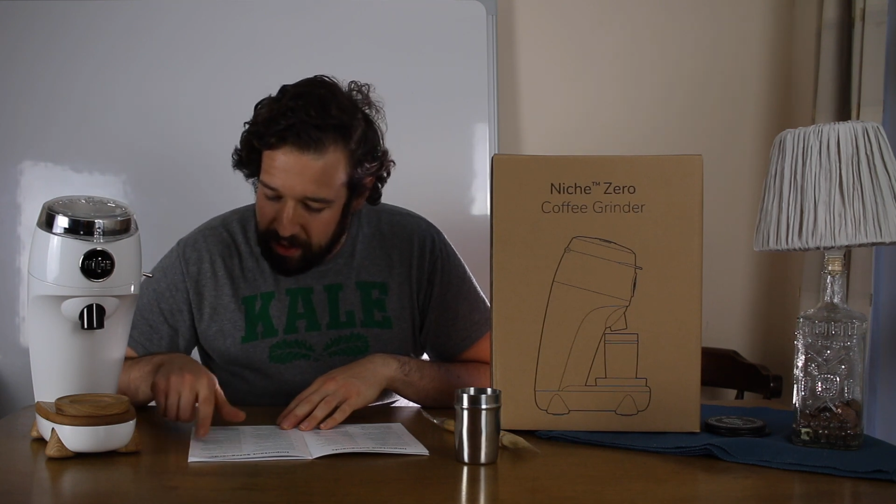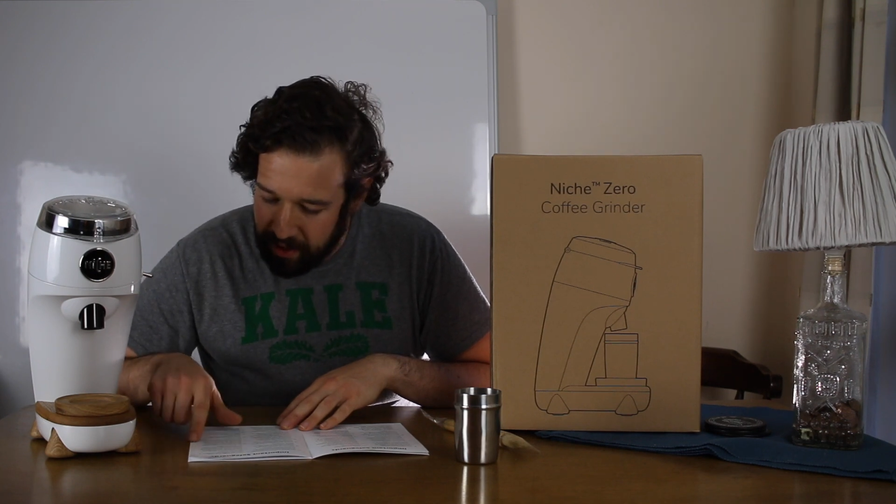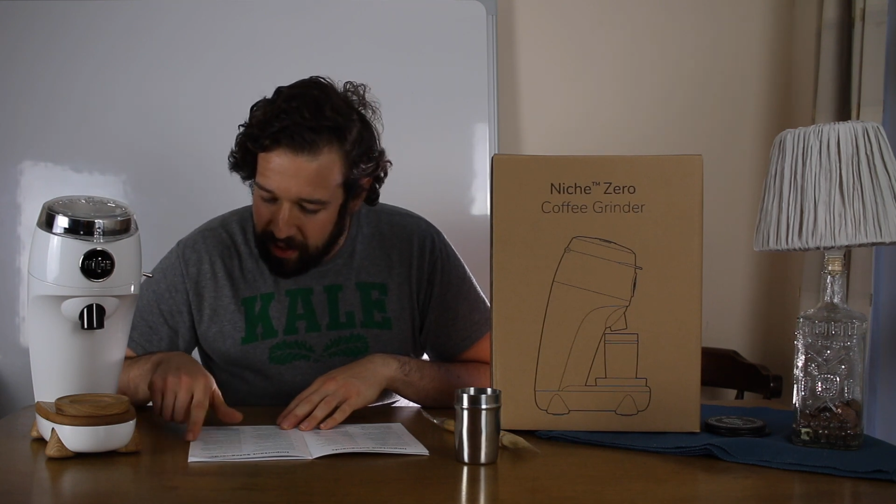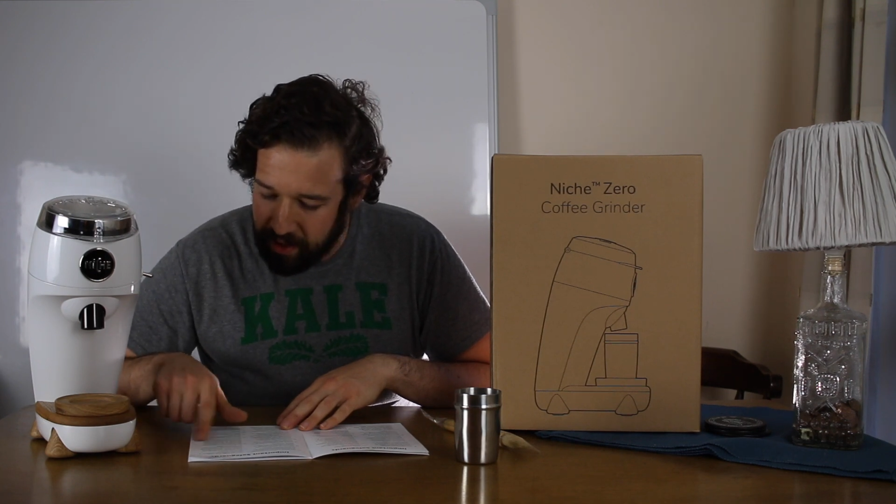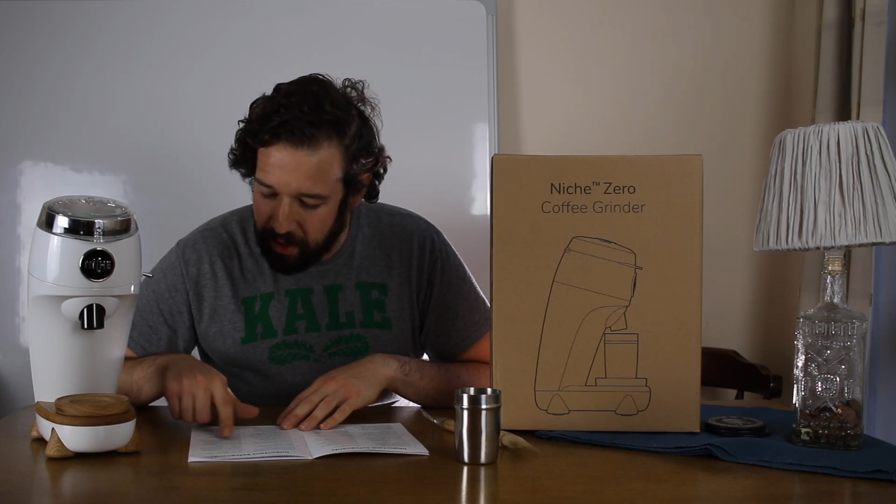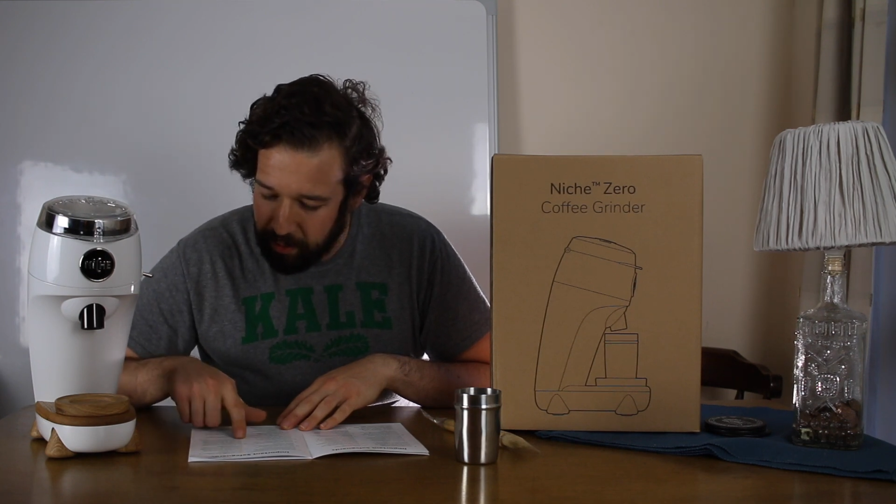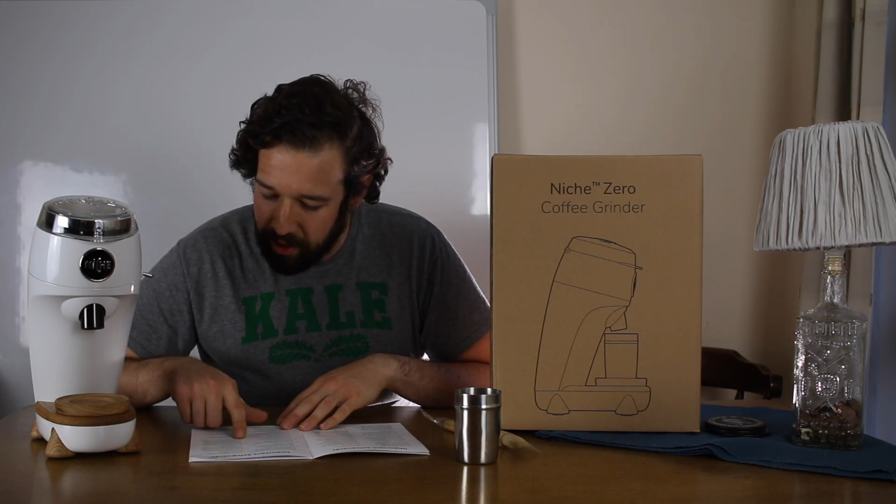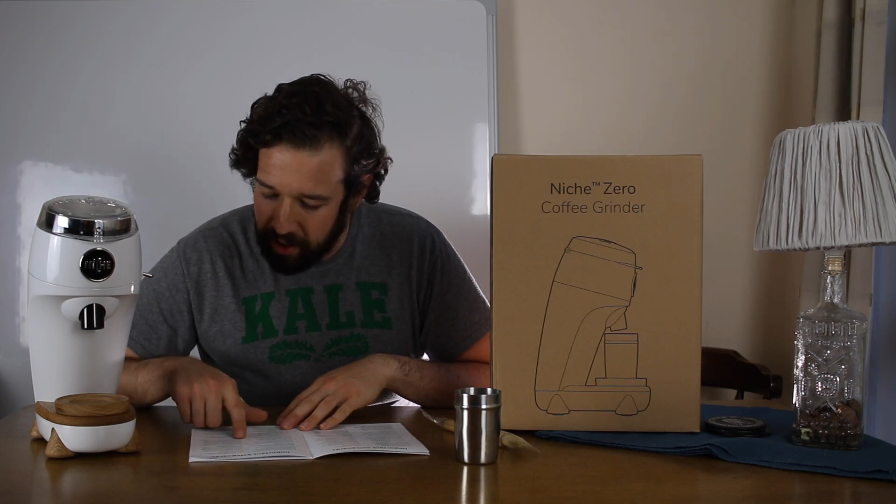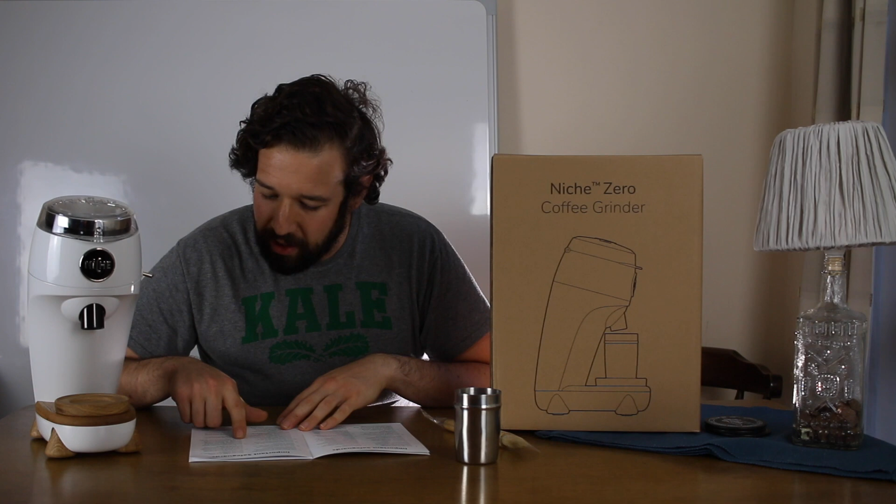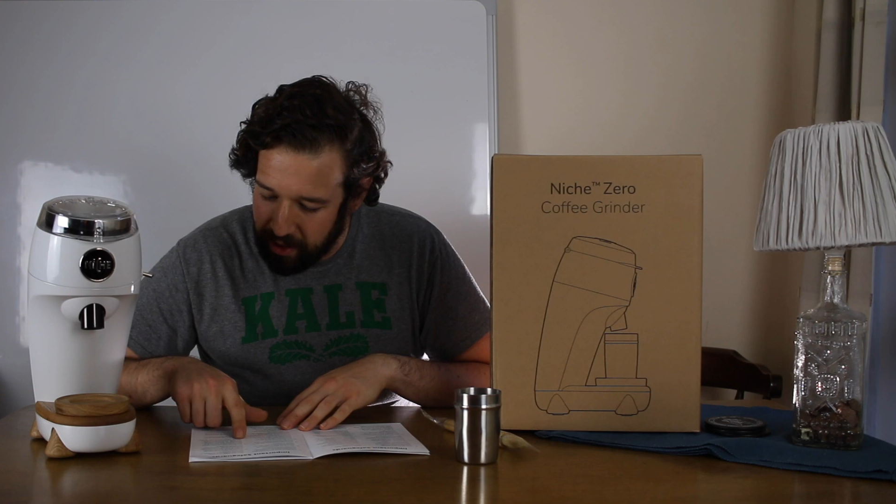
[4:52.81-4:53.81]

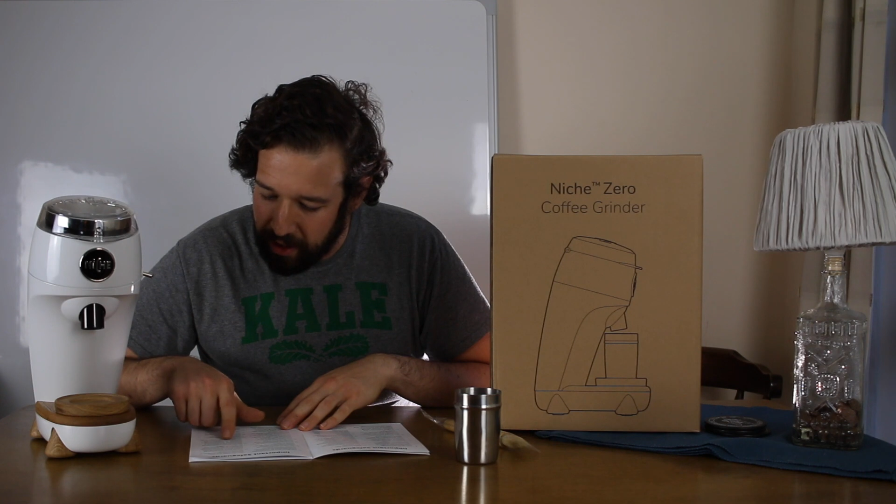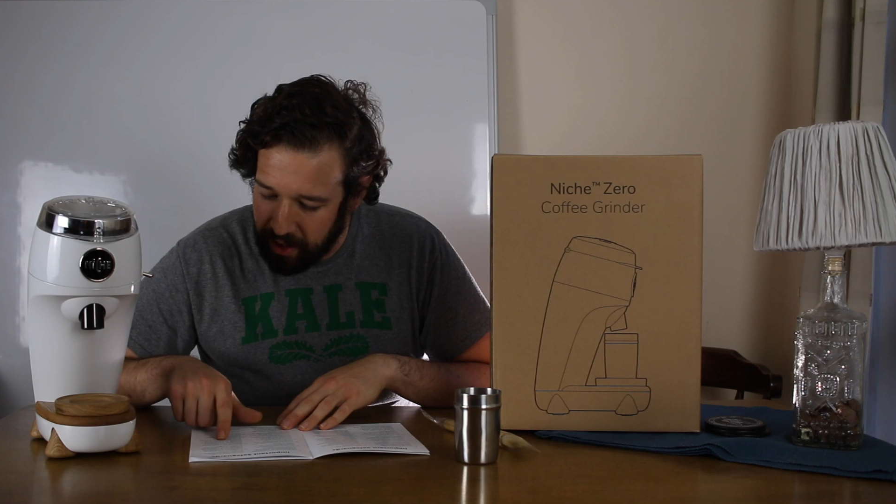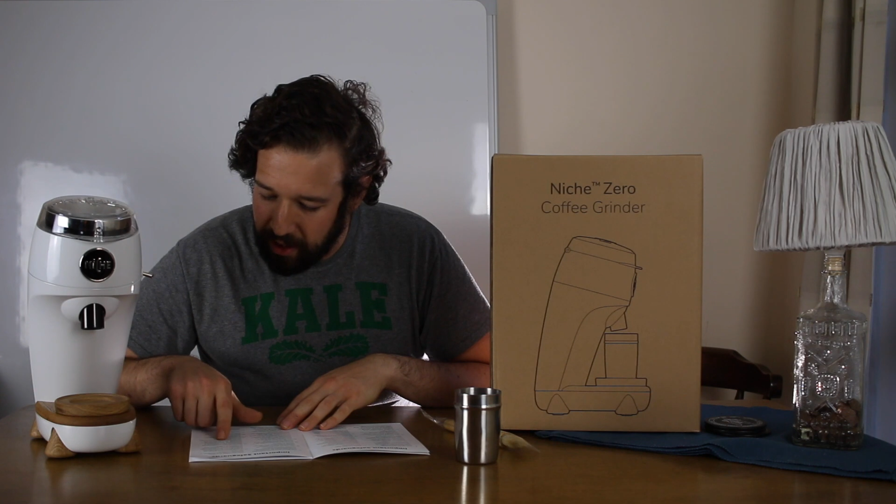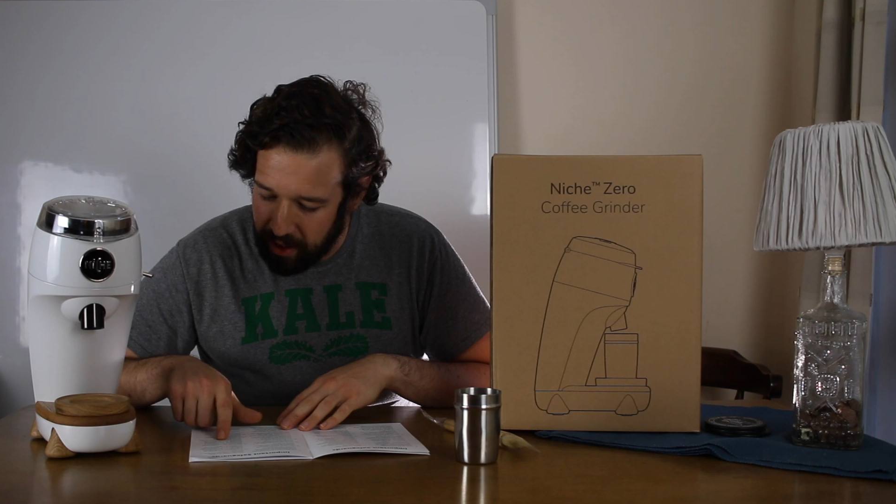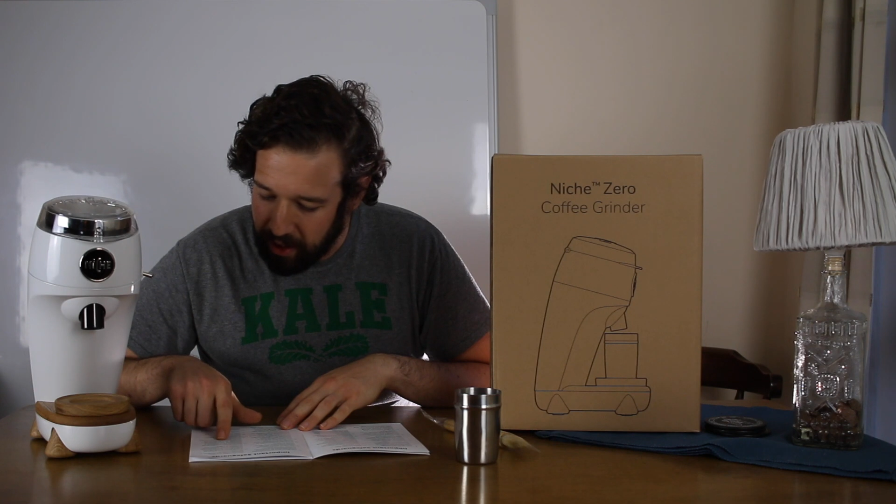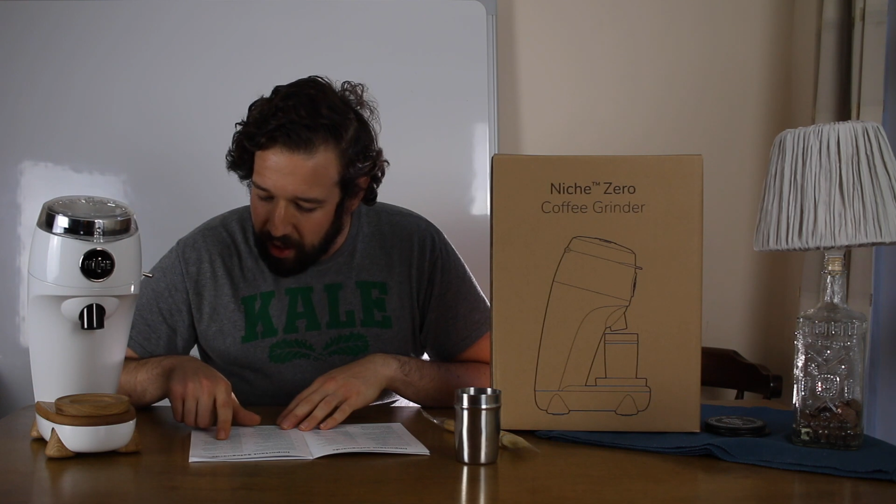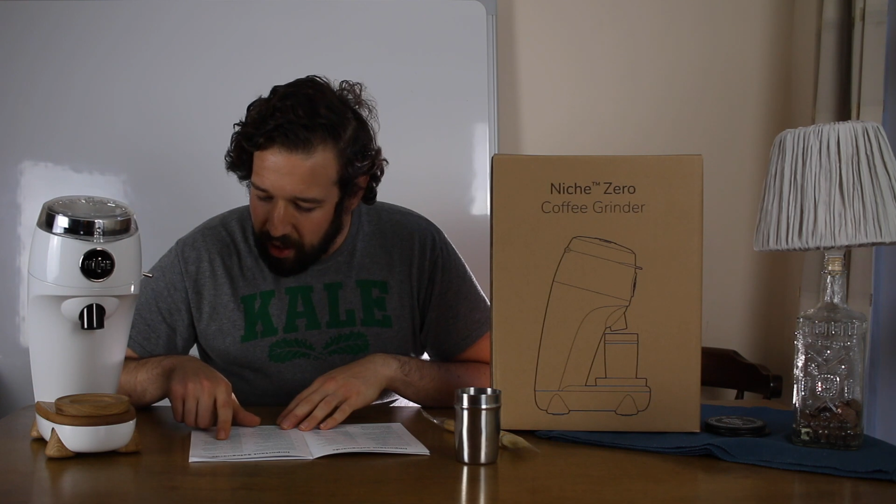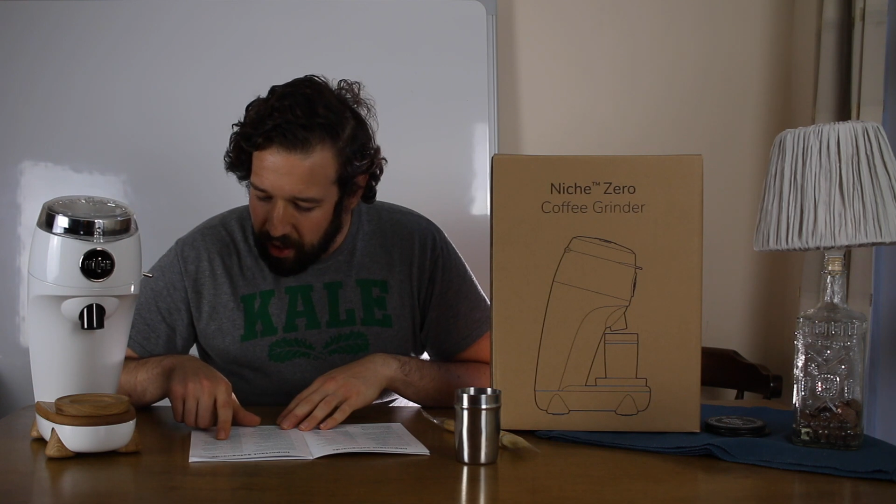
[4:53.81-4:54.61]
disassembling, cleaning,